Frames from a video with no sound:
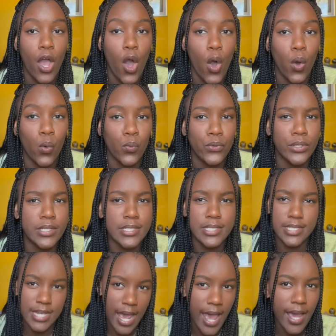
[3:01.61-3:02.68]
own
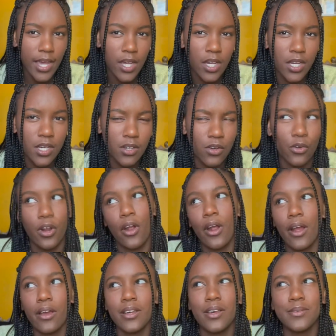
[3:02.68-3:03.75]
deck, or,
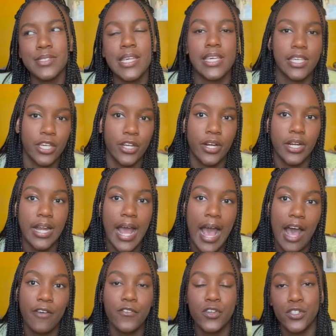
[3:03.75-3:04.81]
or I would say a year and a
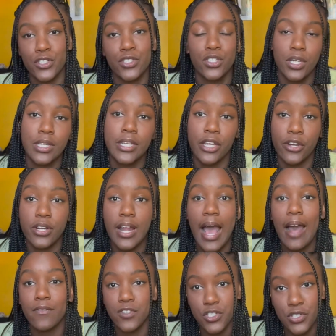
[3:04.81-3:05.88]
half, or a year and a
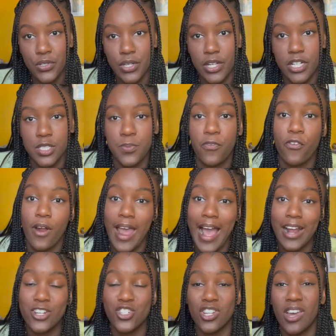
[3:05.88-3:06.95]
half to two years before I
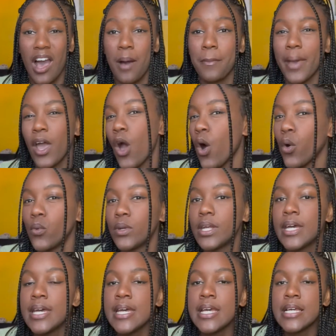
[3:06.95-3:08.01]
actually got my own
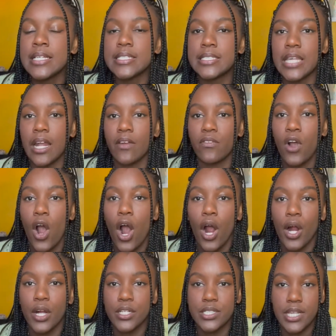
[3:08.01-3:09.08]
set of
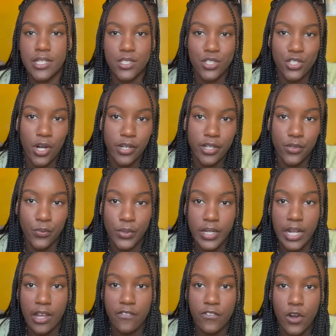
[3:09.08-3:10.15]
cards and started
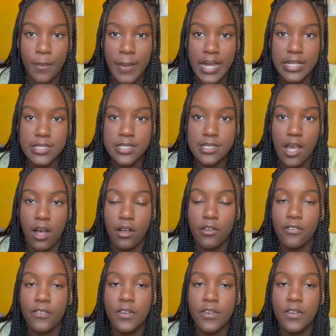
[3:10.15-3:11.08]
reading for myself.